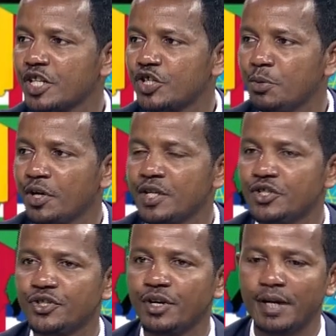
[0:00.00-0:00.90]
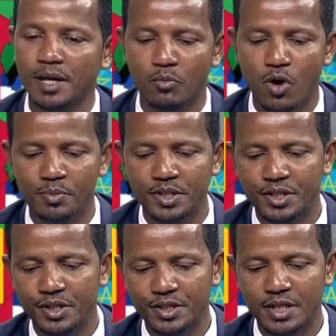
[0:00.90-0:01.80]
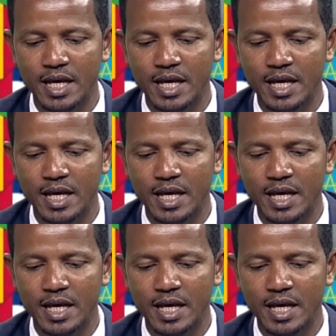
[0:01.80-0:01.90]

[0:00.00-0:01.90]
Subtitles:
experience sharing moments,